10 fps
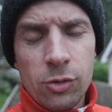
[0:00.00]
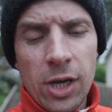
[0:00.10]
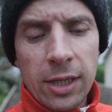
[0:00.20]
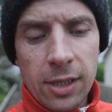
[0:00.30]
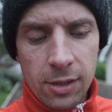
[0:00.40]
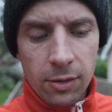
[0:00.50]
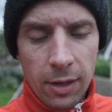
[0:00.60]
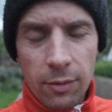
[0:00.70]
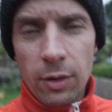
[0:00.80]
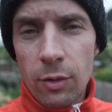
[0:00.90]
check this out,
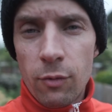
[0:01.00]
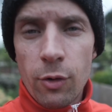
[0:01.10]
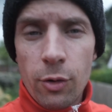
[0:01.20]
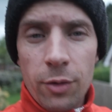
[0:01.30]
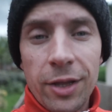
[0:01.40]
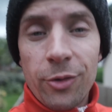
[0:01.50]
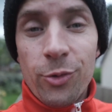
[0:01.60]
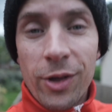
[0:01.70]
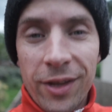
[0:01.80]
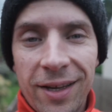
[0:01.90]
I'm gonna go for a little
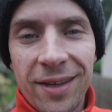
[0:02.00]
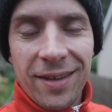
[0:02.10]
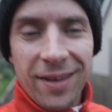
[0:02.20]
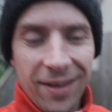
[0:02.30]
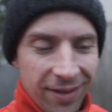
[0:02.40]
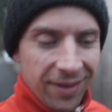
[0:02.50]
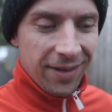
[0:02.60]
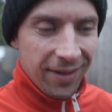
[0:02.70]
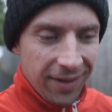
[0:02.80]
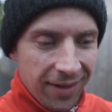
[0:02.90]
running, and
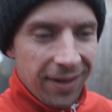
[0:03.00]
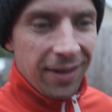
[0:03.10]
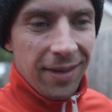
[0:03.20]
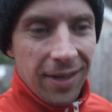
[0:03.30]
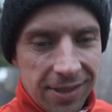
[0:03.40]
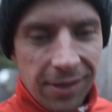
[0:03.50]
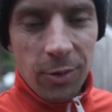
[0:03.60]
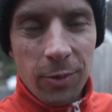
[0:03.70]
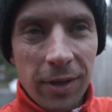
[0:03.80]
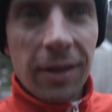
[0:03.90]
yes, I'm
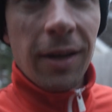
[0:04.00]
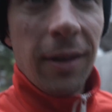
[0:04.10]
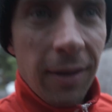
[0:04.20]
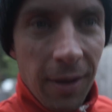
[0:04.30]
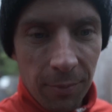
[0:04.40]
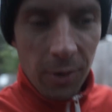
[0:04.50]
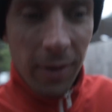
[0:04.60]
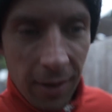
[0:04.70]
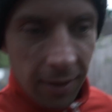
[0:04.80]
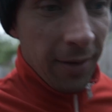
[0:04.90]
holding the
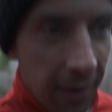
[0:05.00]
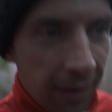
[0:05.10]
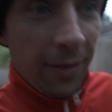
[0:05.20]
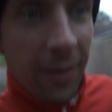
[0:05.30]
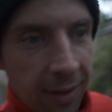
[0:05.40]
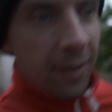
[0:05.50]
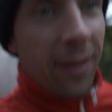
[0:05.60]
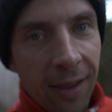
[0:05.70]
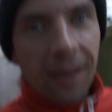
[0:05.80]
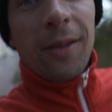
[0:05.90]
gimbal,
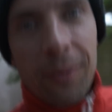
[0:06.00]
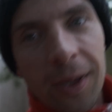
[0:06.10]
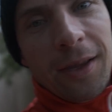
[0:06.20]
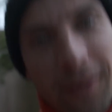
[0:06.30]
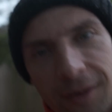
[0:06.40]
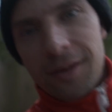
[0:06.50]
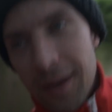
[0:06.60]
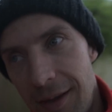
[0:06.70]
and oh my god,